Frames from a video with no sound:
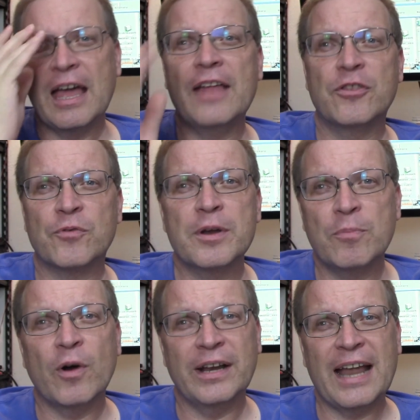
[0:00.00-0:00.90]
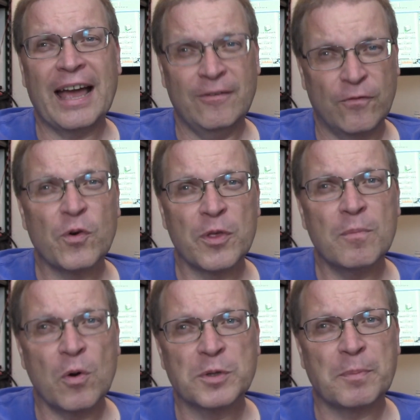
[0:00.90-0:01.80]
and 3.9 for the
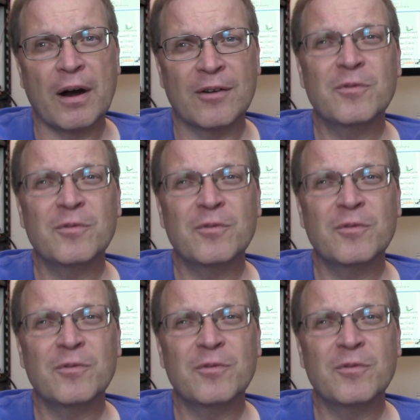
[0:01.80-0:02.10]
most part.